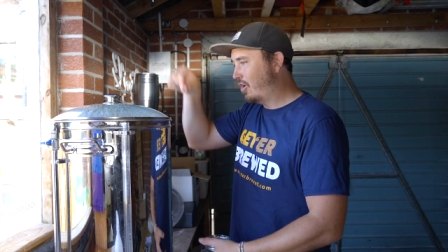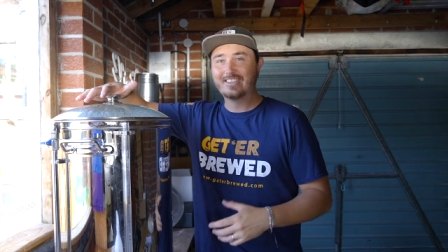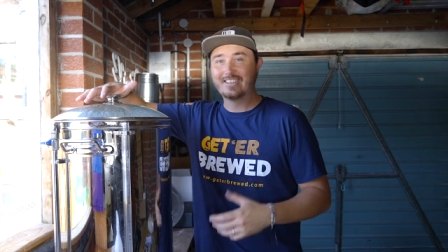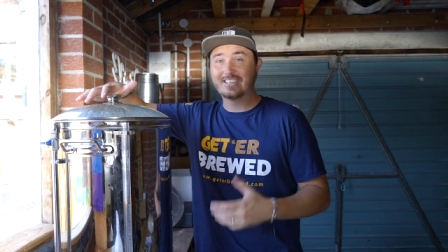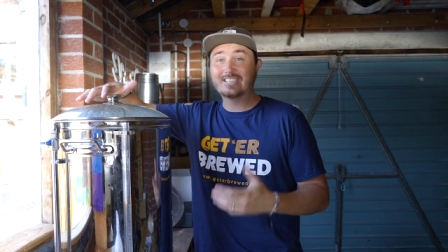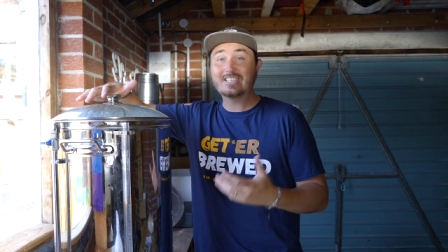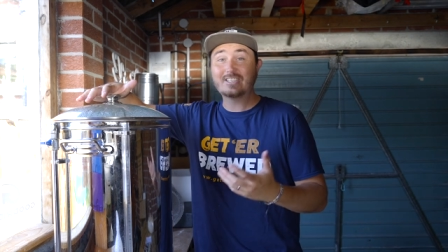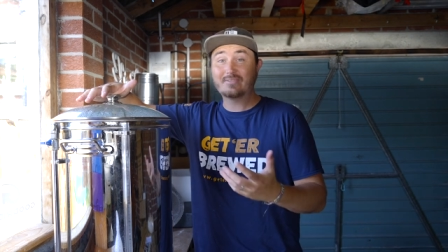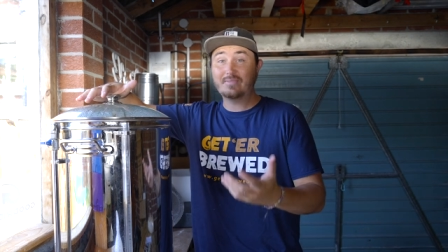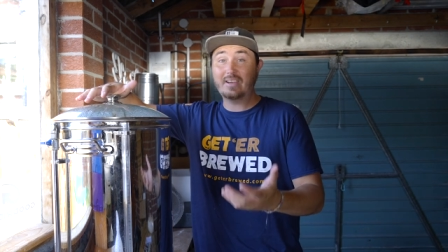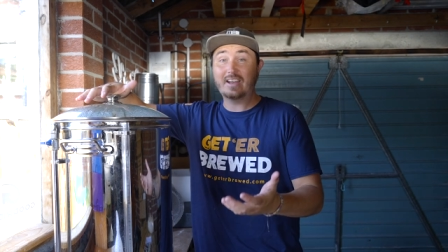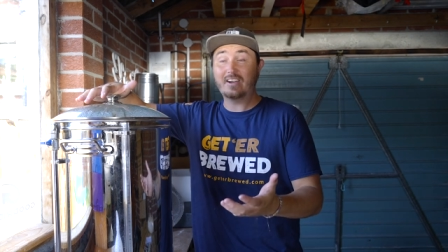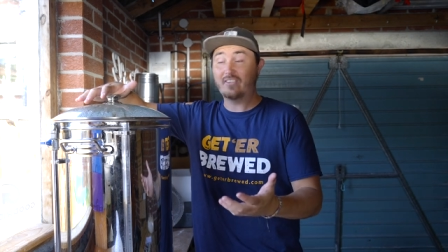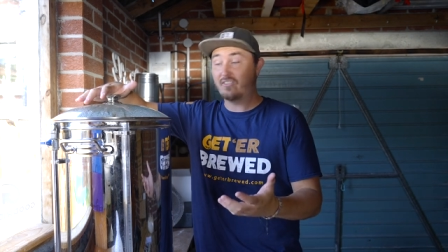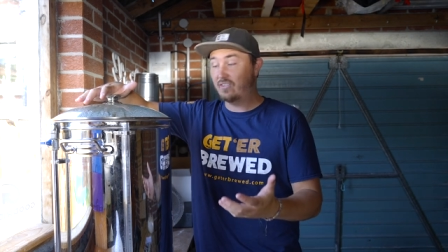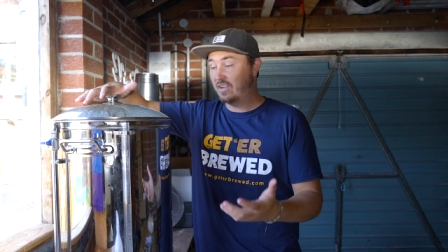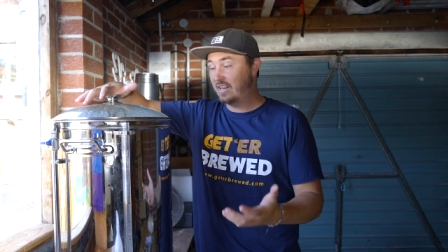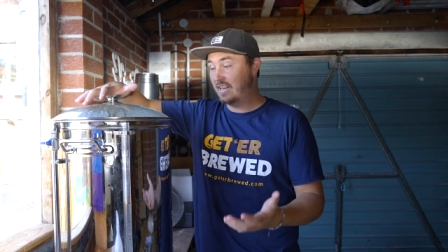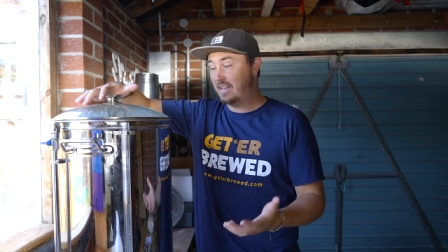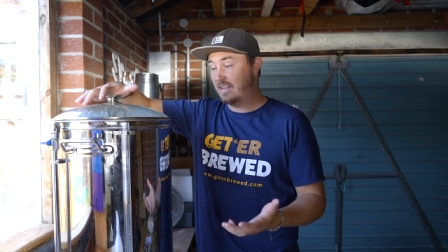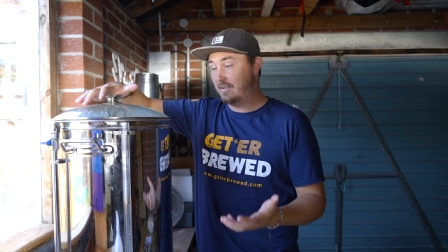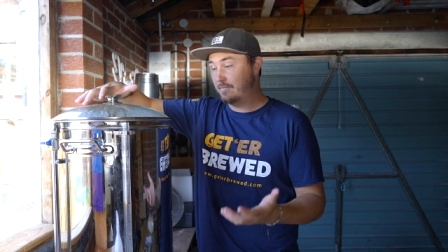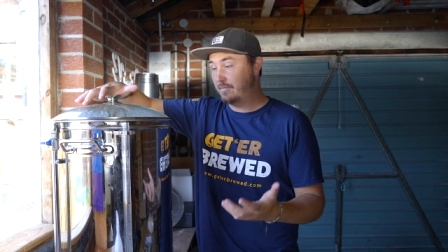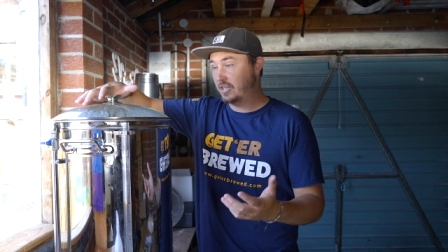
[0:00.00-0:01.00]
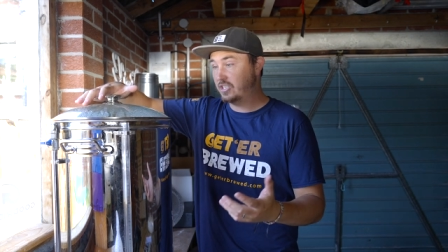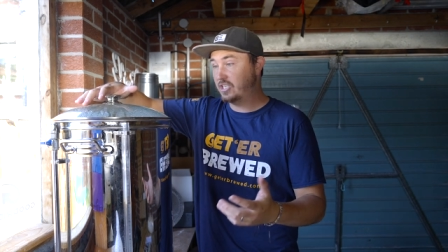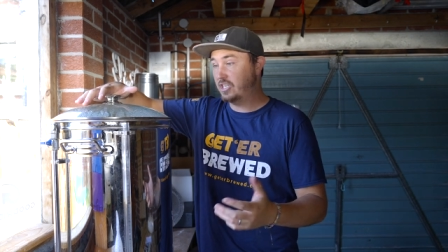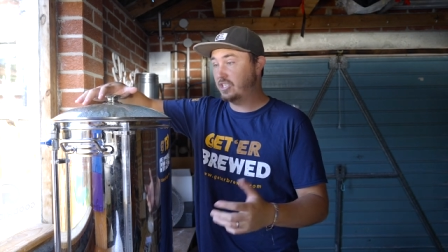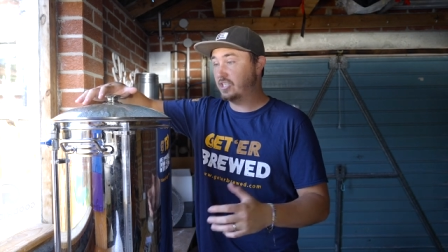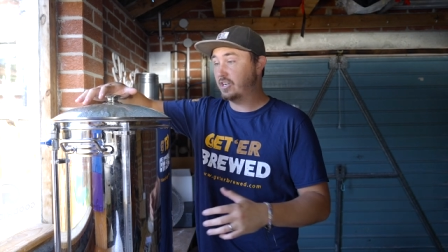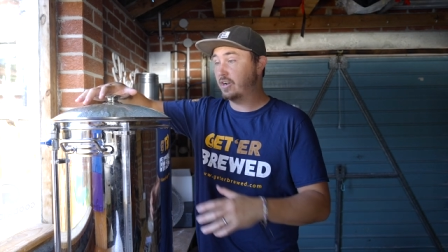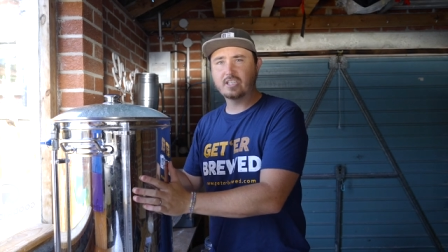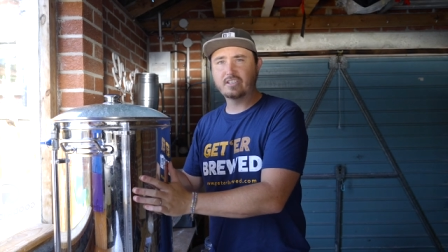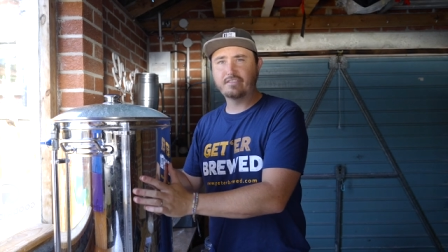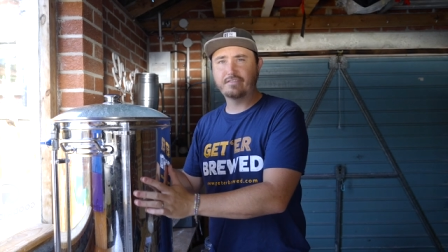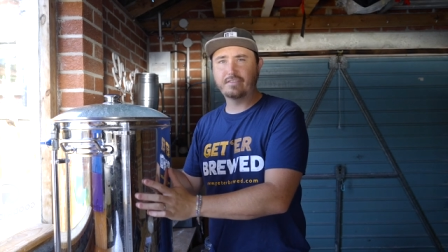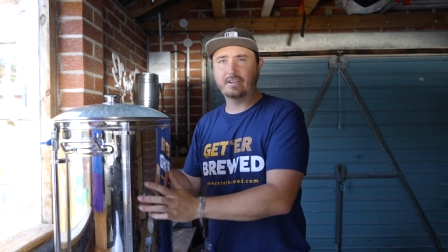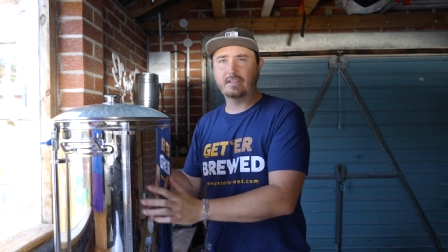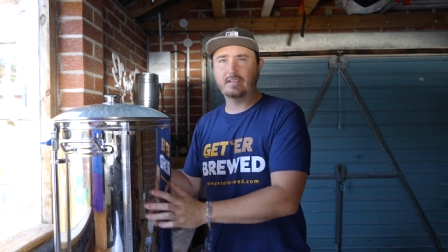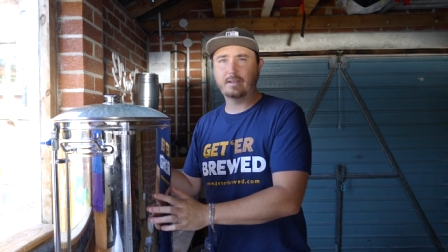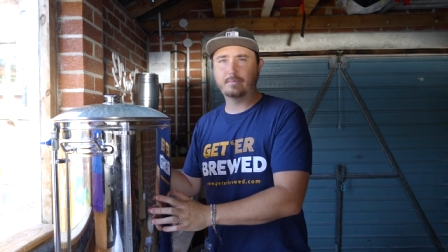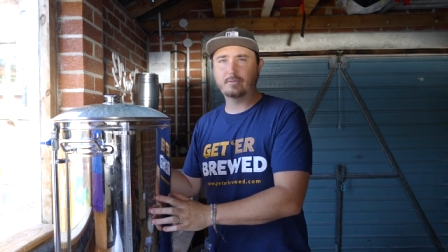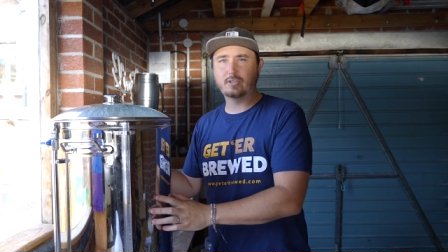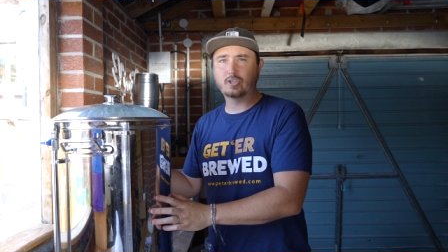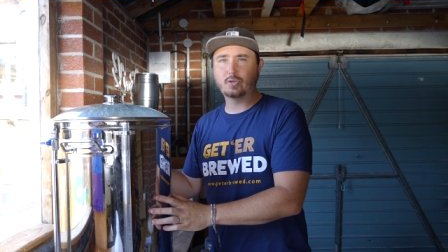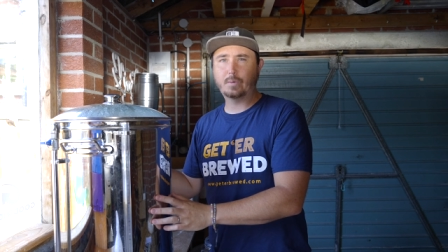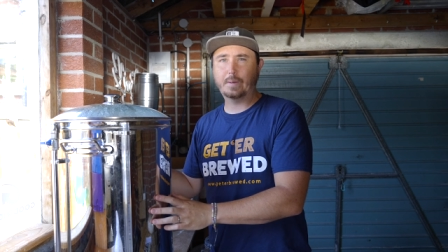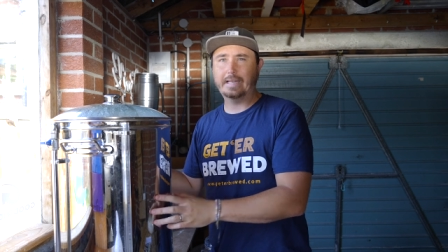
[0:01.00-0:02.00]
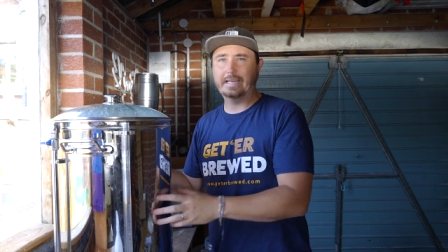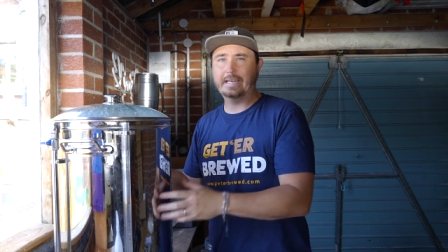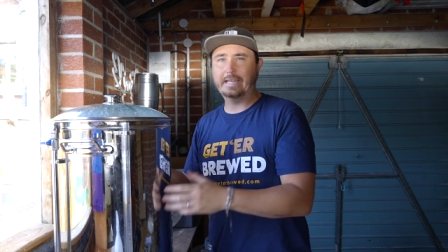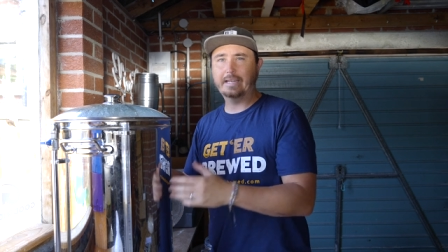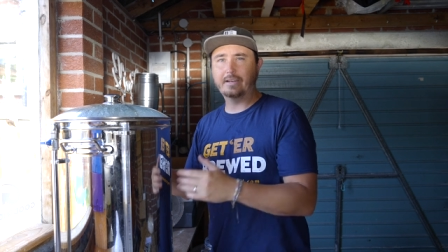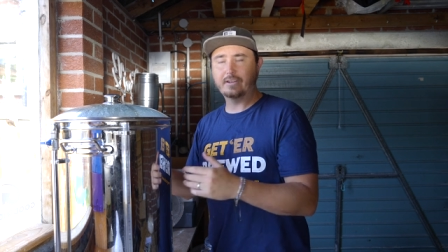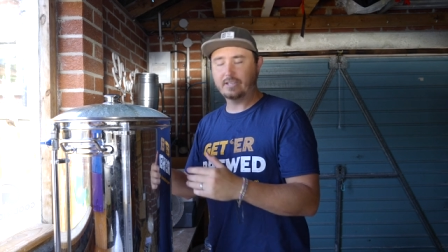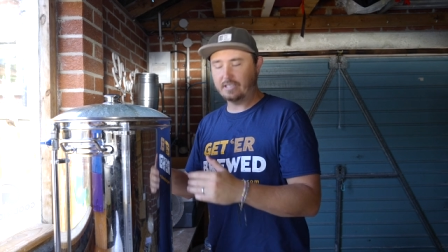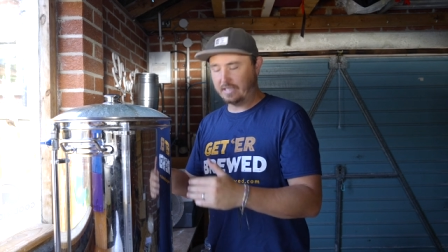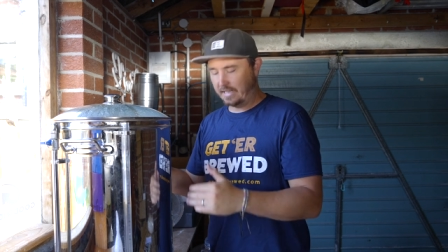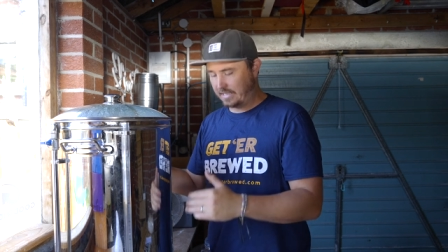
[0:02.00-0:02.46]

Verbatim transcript: This has made it really much easier. This filled up to 20 liters,